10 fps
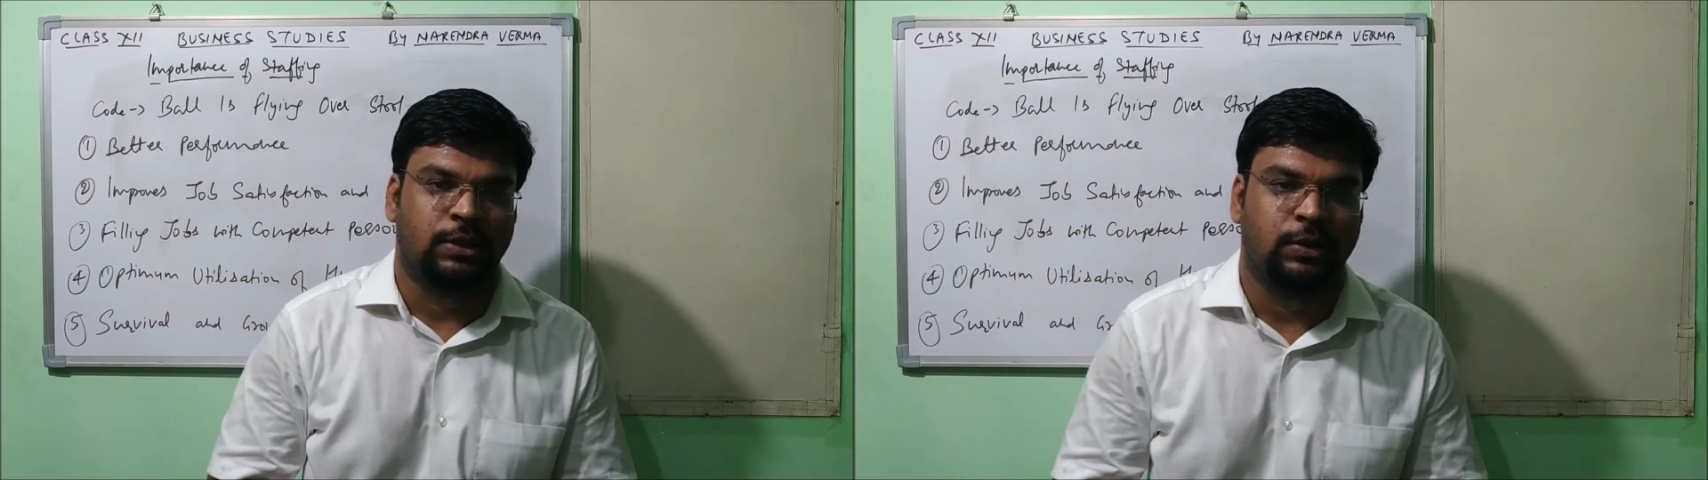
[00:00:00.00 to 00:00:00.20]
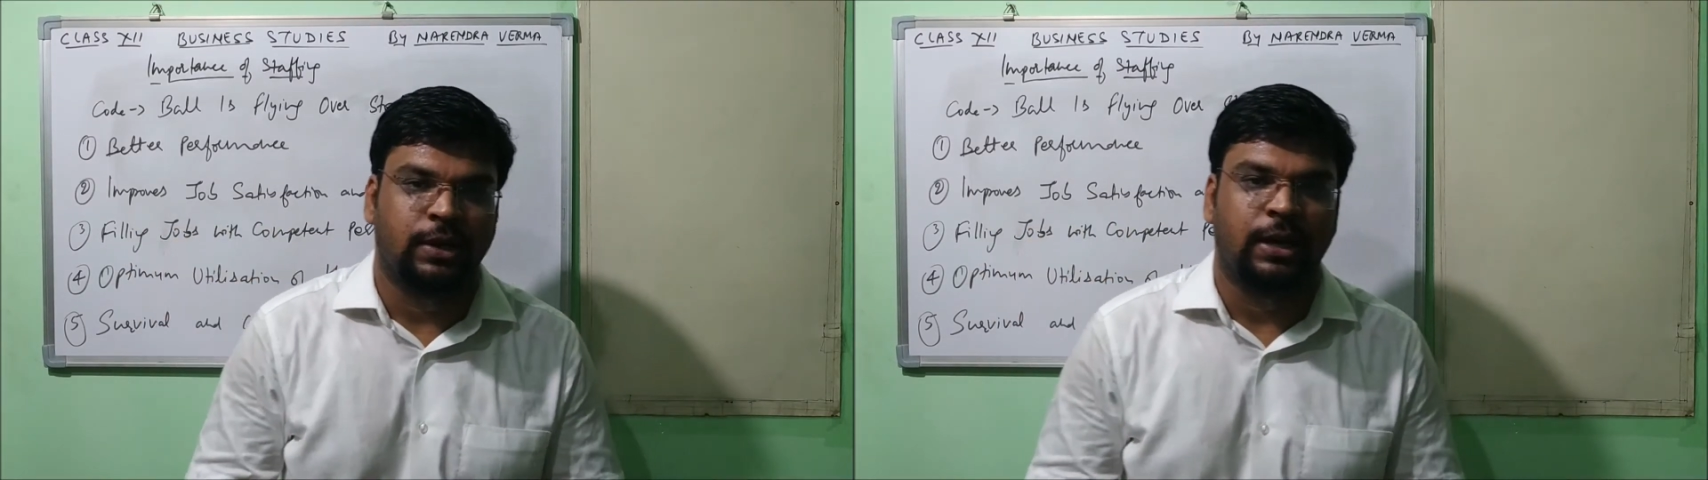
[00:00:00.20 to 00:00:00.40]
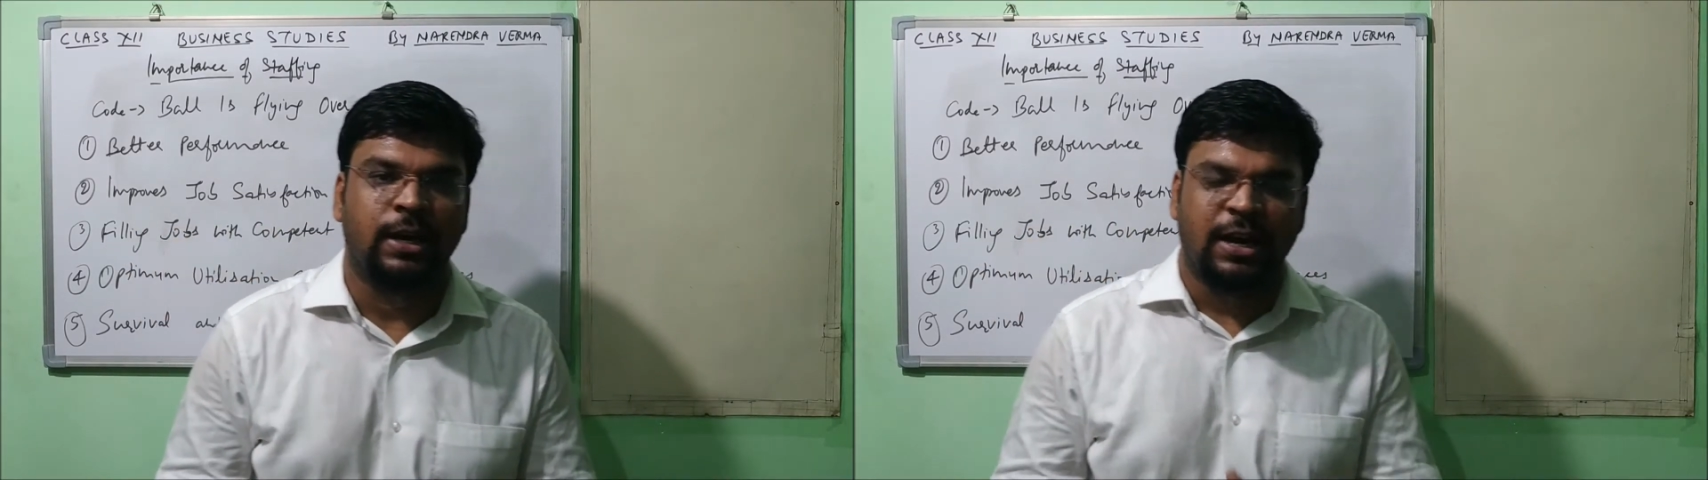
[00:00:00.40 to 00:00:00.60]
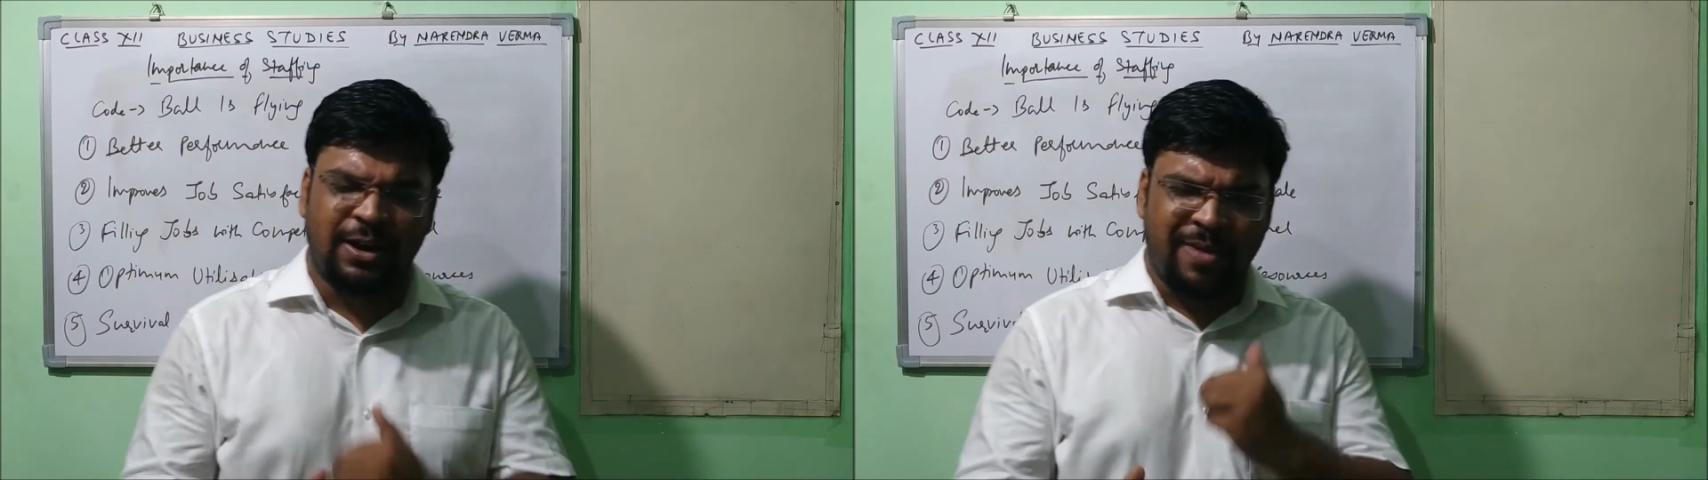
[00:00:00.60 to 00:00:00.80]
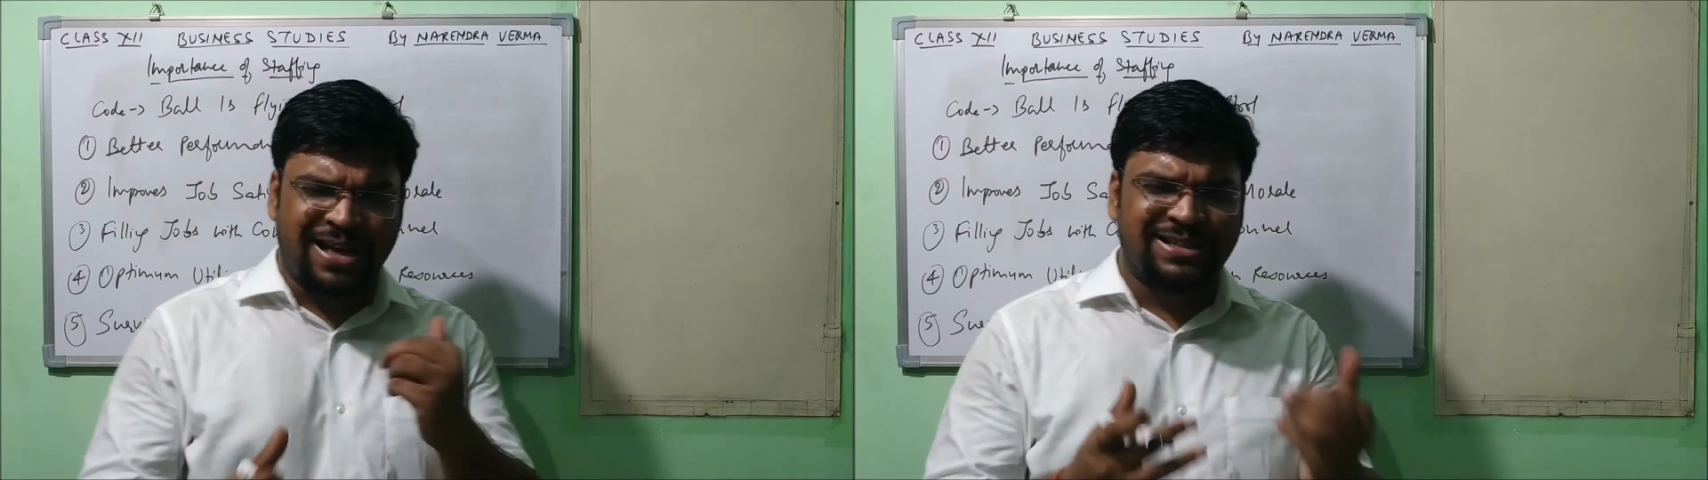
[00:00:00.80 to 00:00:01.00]
Okay,
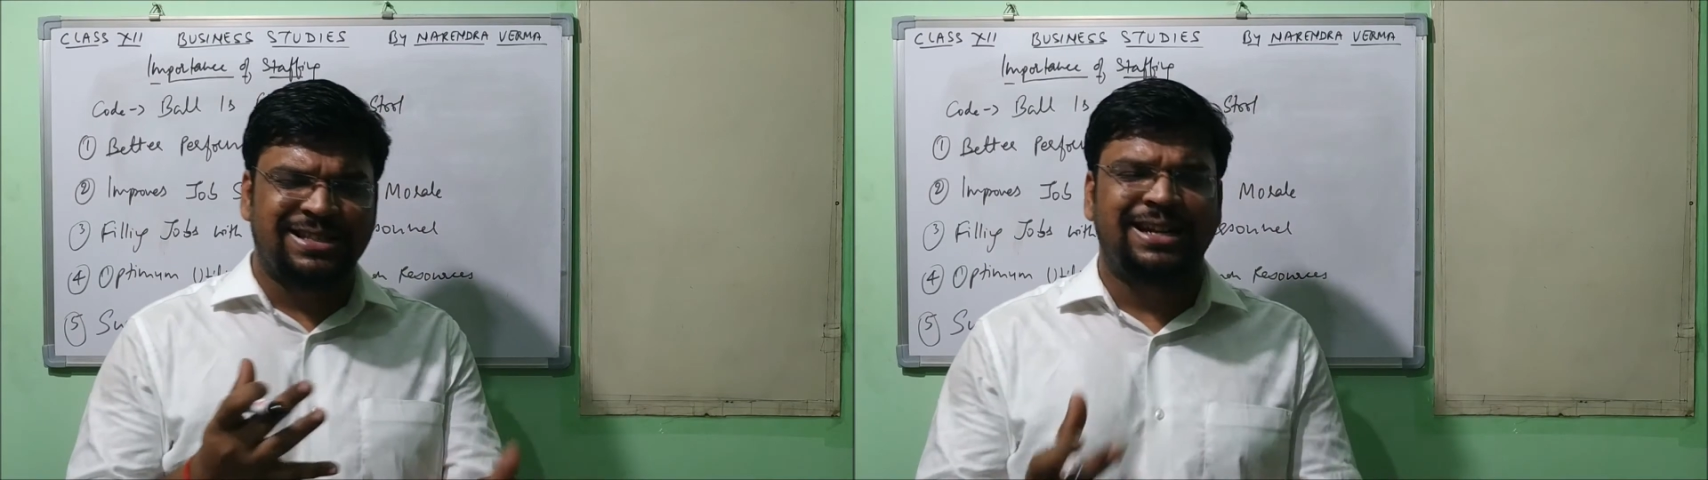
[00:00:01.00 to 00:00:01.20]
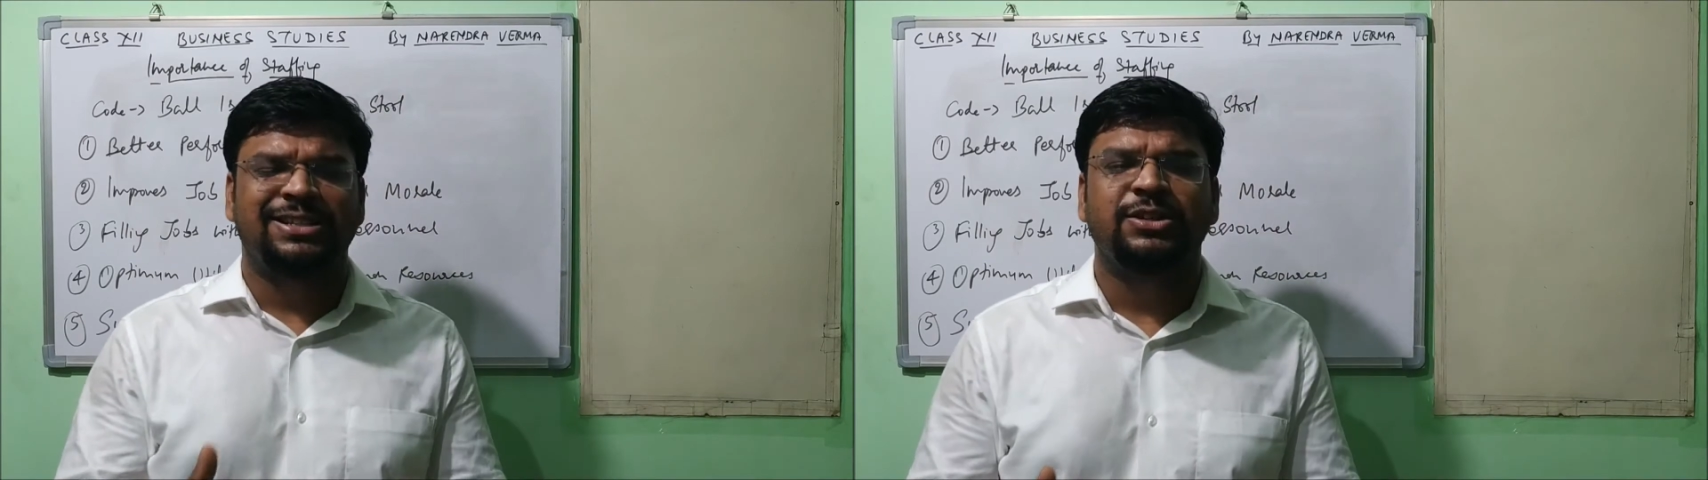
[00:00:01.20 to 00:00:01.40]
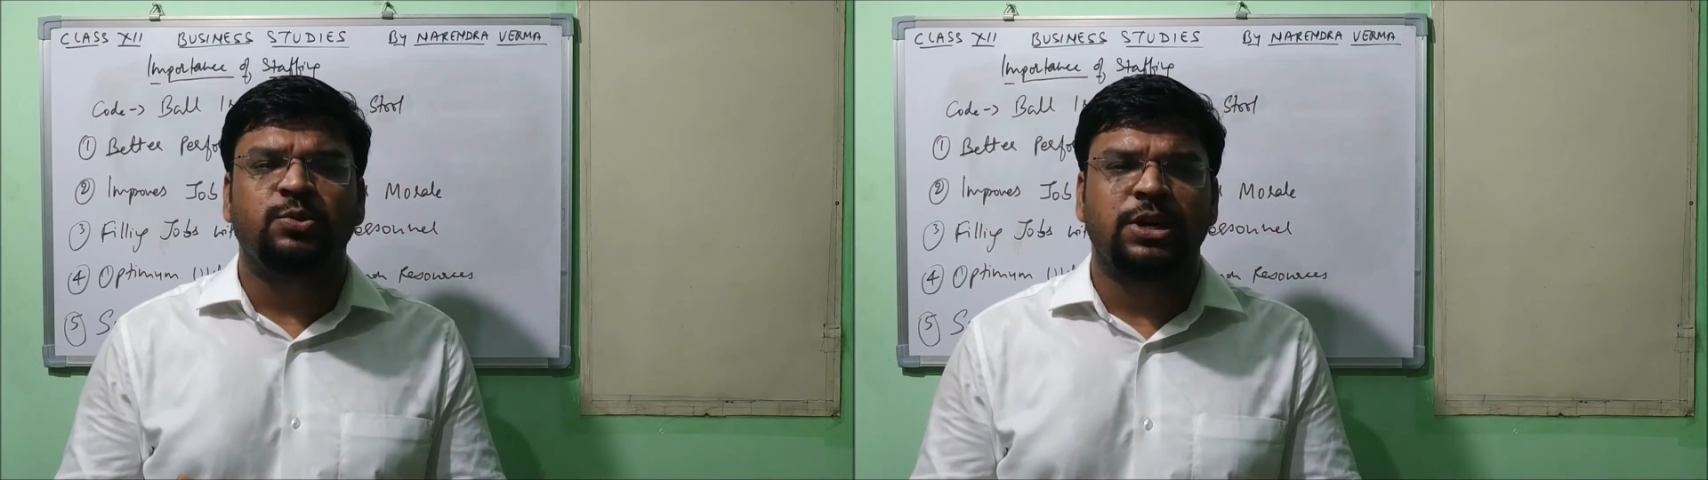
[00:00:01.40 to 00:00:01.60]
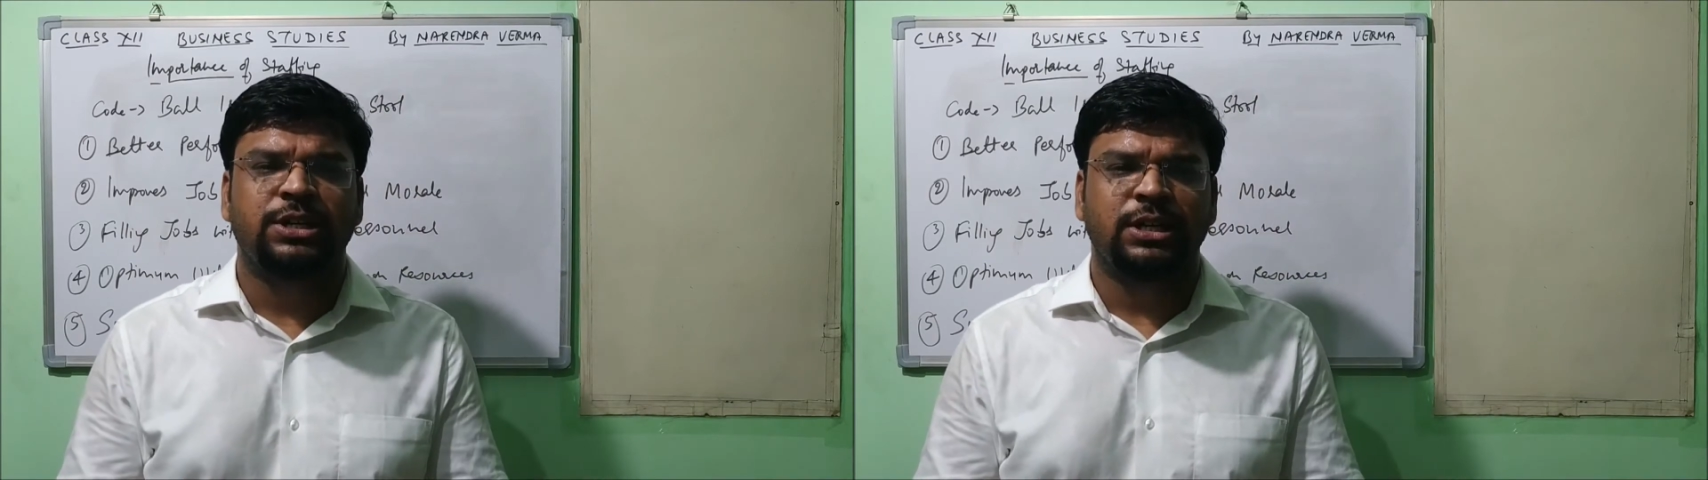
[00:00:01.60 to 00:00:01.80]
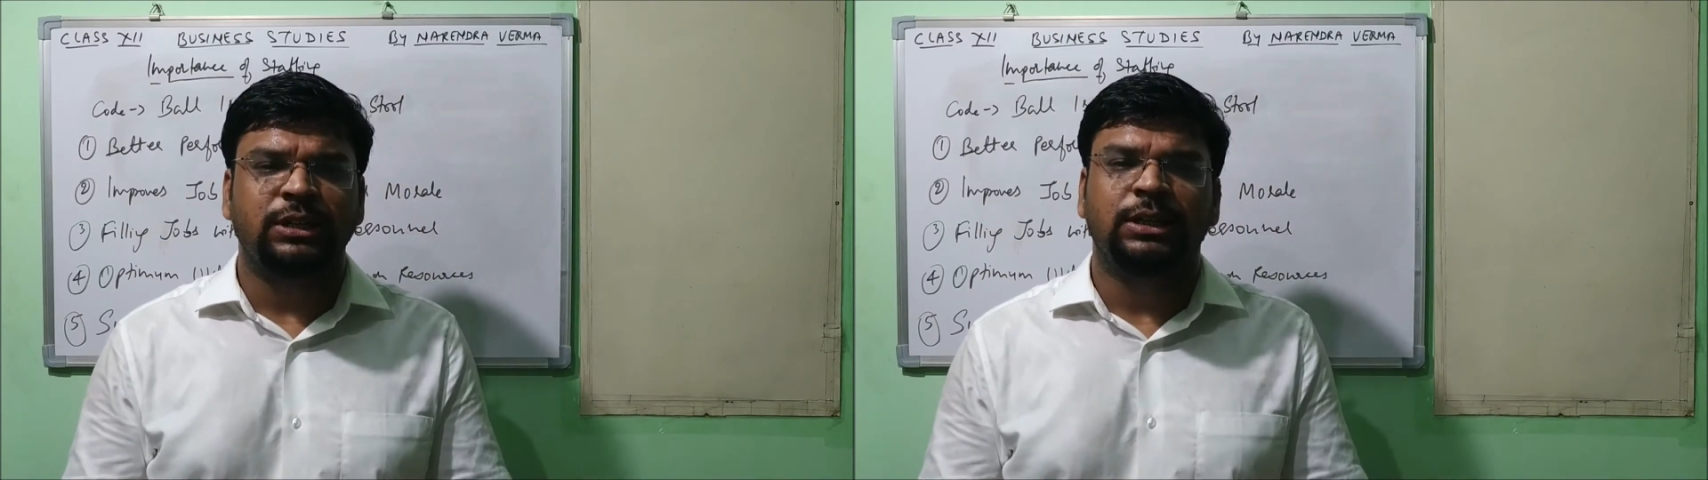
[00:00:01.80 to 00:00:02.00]
imagine that
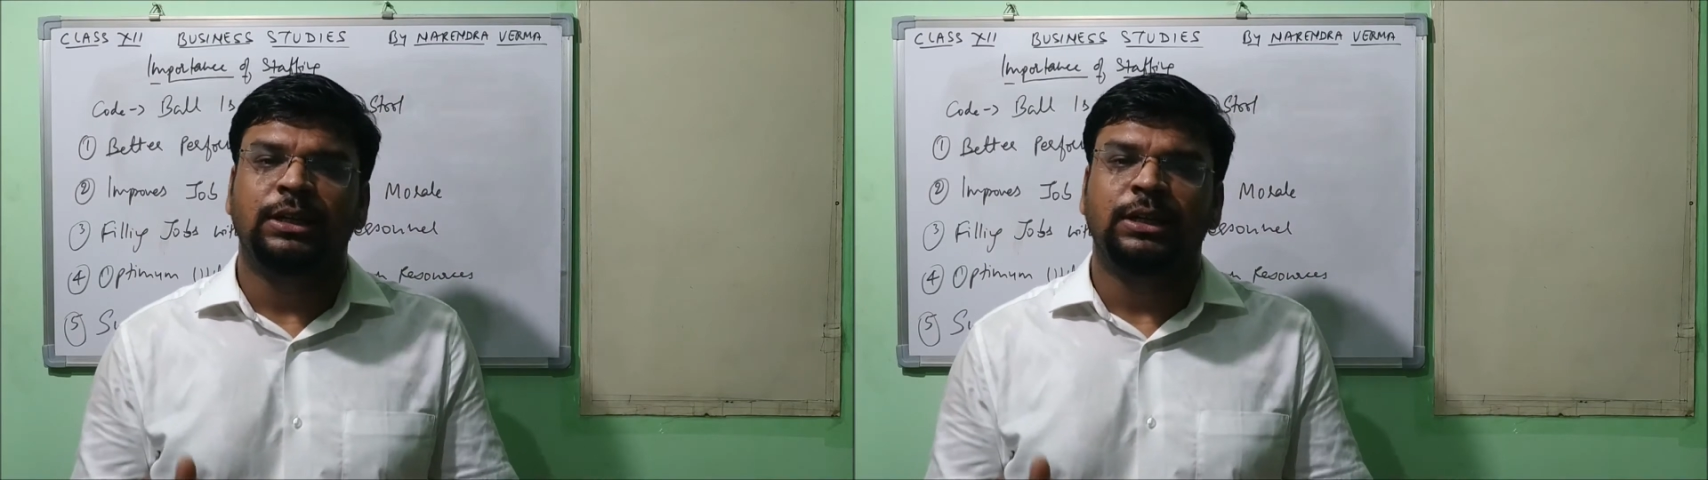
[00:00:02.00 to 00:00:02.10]
situation,